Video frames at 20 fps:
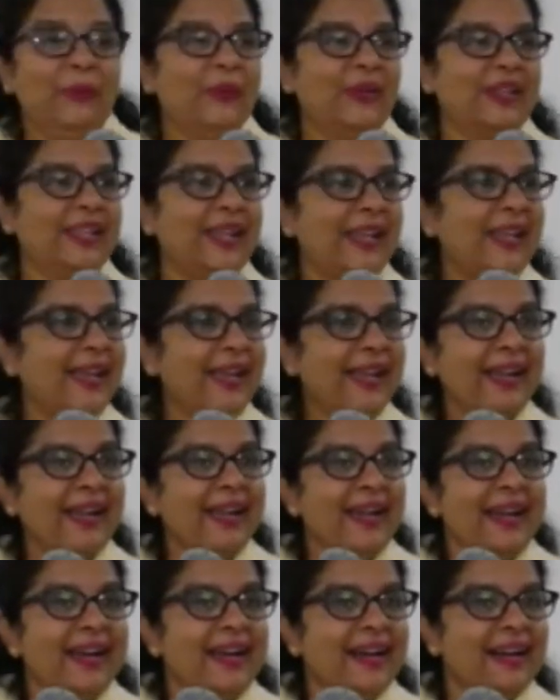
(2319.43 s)
Okay
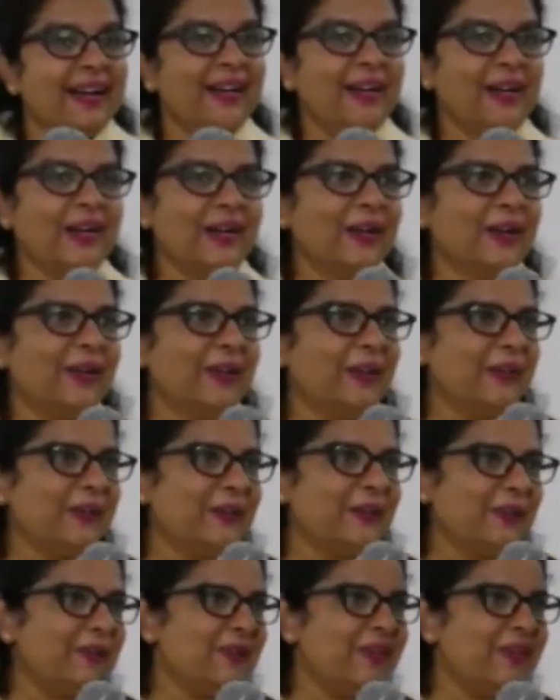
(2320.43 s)
uh,